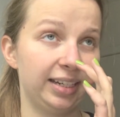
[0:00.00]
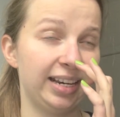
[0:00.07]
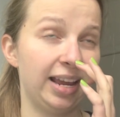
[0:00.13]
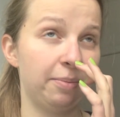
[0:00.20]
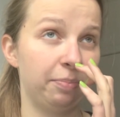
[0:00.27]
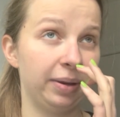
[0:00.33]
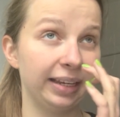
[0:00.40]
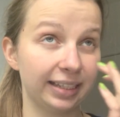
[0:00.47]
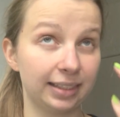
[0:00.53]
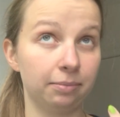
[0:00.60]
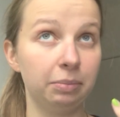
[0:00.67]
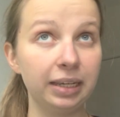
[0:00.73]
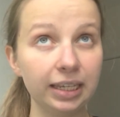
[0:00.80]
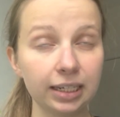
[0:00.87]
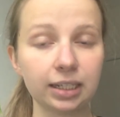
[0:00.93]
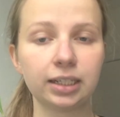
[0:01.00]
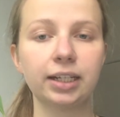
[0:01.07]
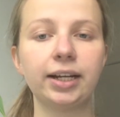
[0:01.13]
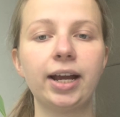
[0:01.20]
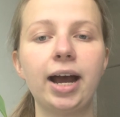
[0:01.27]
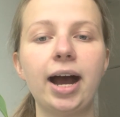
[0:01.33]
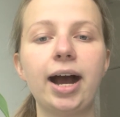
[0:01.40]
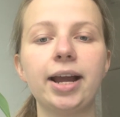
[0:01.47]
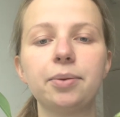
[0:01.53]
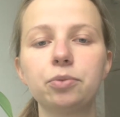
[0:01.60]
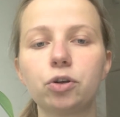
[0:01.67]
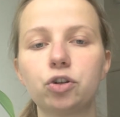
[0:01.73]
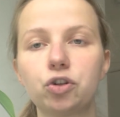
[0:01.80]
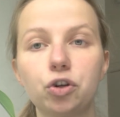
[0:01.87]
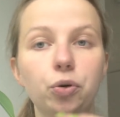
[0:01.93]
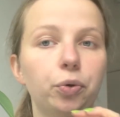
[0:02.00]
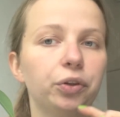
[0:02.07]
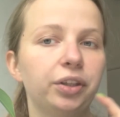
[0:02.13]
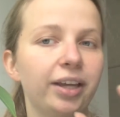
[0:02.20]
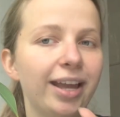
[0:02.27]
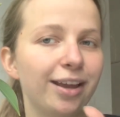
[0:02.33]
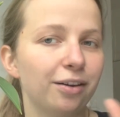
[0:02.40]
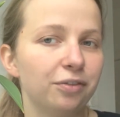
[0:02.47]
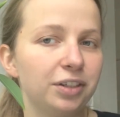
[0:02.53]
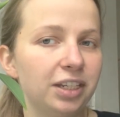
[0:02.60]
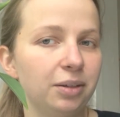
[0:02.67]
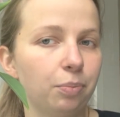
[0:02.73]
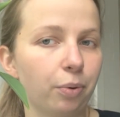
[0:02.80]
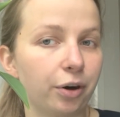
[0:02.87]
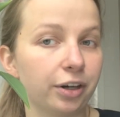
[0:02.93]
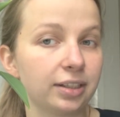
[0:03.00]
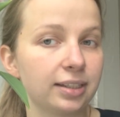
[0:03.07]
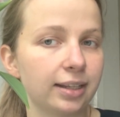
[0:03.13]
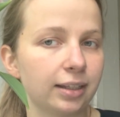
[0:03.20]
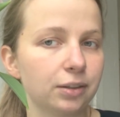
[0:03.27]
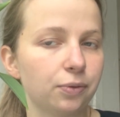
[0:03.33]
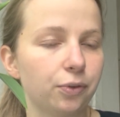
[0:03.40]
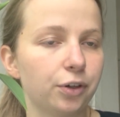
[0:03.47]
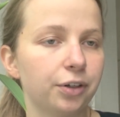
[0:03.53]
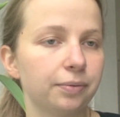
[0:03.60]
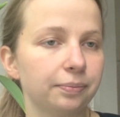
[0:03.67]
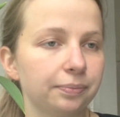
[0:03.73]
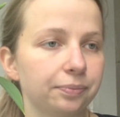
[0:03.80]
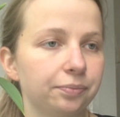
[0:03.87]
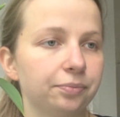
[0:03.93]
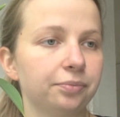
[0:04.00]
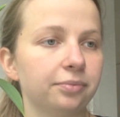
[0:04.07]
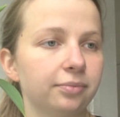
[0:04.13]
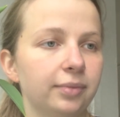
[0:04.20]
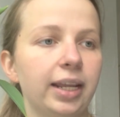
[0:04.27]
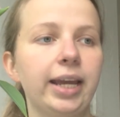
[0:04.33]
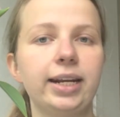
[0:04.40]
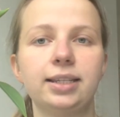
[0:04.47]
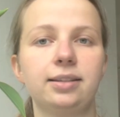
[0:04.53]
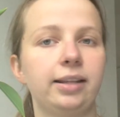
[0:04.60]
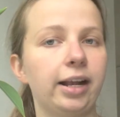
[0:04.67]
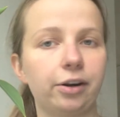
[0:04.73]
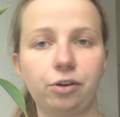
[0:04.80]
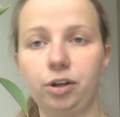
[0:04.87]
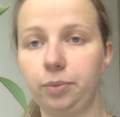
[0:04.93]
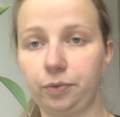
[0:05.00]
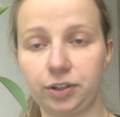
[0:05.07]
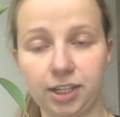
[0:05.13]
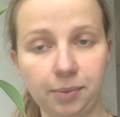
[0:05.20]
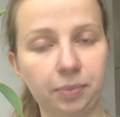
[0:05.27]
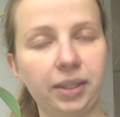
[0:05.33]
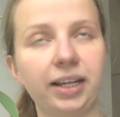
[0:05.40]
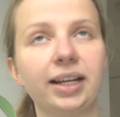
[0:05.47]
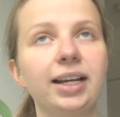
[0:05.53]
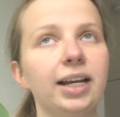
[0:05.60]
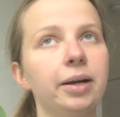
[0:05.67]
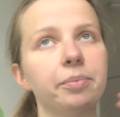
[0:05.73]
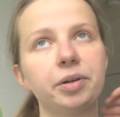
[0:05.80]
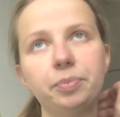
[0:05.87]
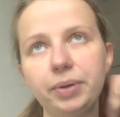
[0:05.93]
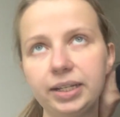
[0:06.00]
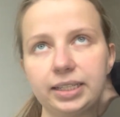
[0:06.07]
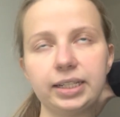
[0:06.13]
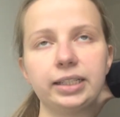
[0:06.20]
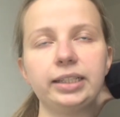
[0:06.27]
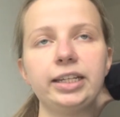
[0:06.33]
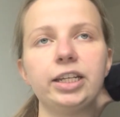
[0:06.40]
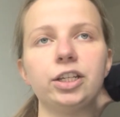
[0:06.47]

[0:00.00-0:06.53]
tappings mean, I am not sure what the AFT part stands for. It is an acronym for something, but basically